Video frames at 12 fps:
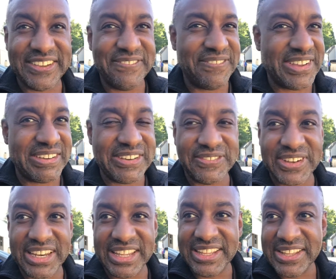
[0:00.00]
They're very
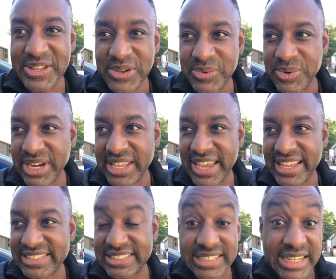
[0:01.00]
funny when a
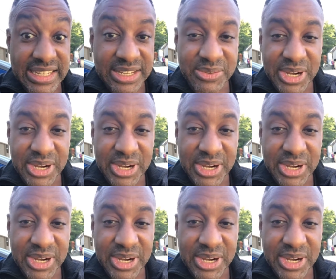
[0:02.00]
cat suddenly